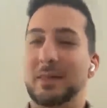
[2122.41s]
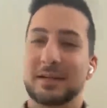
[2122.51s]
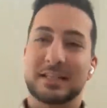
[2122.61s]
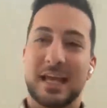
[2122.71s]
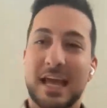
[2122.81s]

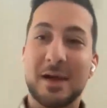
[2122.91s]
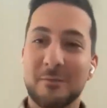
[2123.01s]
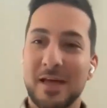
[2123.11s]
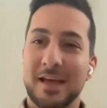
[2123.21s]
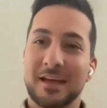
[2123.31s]
there's
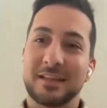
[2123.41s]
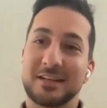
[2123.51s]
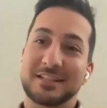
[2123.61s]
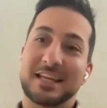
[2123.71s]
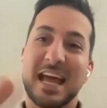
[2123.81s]
him,
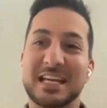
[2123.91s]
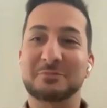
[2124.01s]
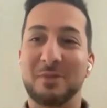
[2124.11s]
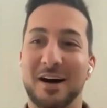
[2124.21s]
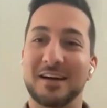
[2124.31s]
there's
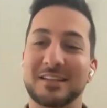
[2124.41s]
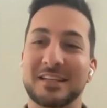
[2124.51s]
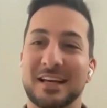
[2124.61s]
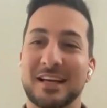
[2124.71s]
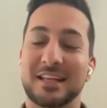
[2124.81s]
his
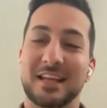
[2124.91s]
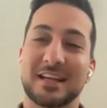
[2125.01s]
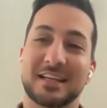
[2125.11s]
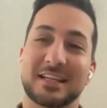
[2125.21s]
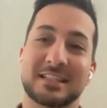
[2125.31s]
boss, then
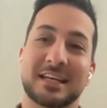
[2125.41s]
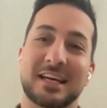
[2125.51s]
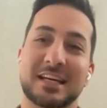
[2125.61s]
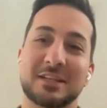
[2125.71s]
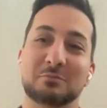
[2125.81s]
his
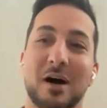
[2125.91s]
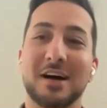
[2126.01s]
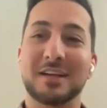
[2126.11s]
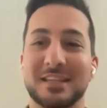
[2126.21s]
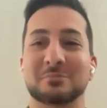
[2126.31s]

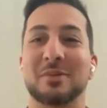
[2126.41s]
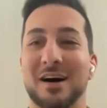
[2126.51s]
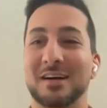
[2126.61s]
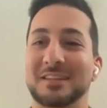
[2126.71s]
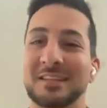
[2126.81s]
boss's
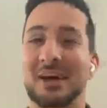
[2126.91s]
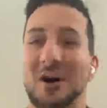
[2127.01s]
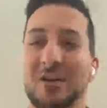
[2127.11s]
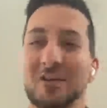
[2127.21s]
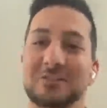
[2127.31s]
boss
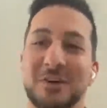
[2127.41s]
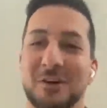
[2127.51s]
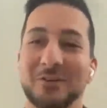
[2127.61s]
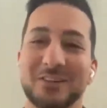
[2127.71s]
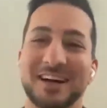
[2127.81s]
on the phone,